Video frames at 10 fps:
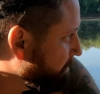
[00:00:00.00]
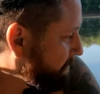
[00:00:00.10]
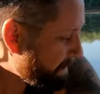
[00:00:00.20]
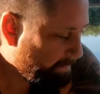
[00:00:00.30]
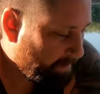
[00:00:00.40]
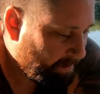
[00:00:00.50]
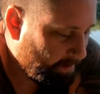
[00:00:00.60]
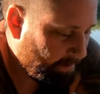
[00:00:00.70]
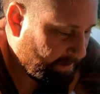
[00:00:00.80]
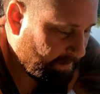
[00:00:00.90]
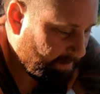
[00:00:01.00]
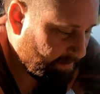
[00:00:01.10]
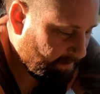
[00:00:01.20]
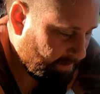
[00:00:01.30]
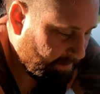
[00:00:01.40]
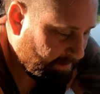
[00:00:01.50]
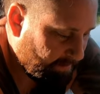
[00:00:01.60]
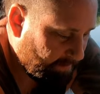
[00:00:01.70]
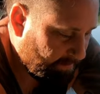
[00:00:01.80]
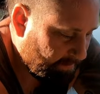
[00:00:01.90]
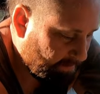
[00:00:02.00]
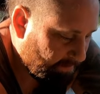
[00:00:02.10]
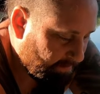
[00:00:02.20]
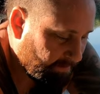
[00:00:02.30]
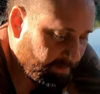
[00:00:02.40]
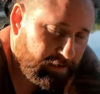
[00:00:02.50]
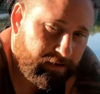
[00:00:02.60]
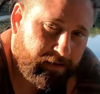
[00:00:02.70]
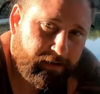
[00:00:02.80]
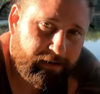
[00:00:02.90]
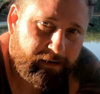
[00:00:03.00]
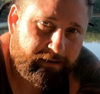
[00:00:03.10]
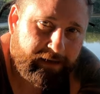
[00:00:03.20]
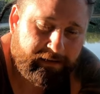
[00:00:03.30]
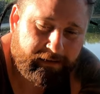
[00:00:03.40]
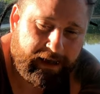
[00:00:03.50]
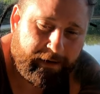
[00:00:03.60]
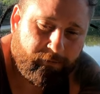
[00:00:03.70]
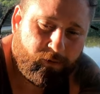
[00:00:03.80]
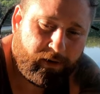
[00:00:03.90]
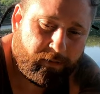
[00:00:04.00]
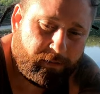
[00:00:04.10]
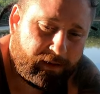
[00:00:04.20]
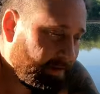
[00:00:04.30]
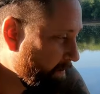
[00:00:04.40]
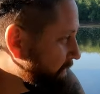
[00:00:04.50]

but I'm gonna go ahead and take the camera with me